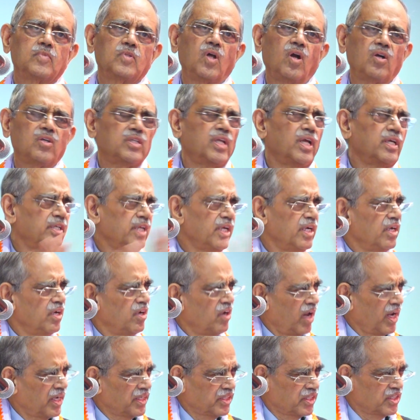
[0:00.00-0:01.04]
Not that in the
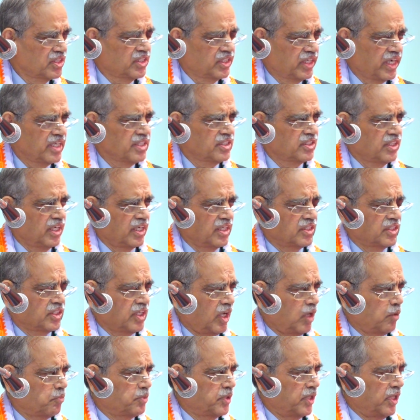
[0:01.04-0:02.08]
United States there is
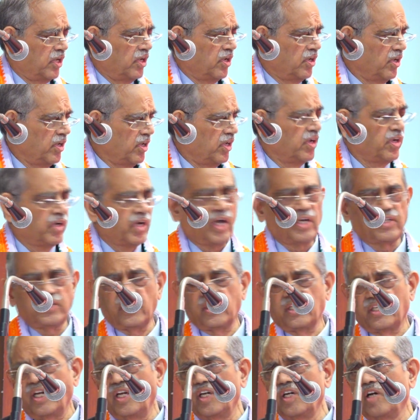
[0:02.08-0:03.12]
corruption, in the
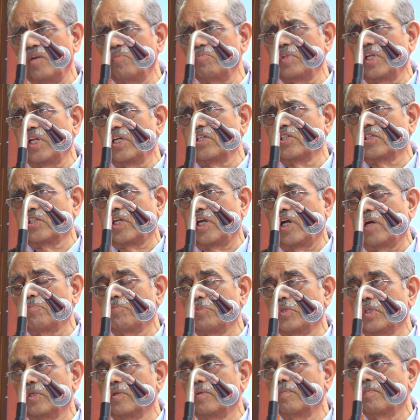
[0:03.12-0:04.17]
United Kingdom there is
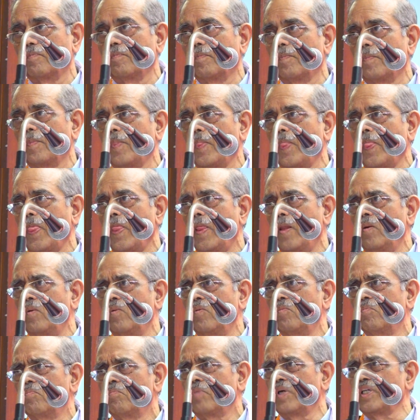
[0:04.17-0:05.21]
corruption.
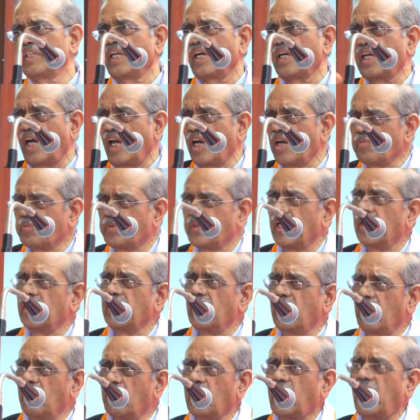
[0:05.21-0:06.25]
But the corruption
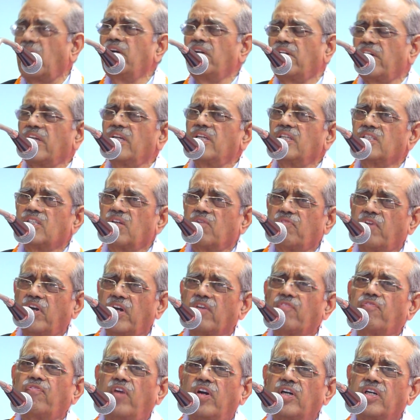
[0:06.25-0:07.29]
in our country is of a
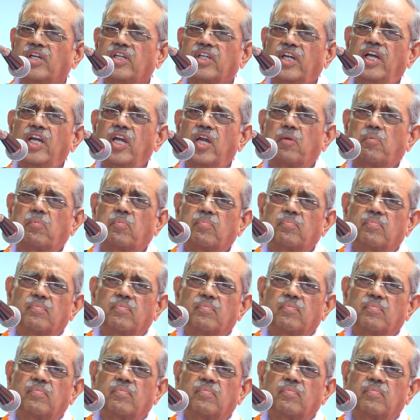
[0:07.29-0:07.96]
different type.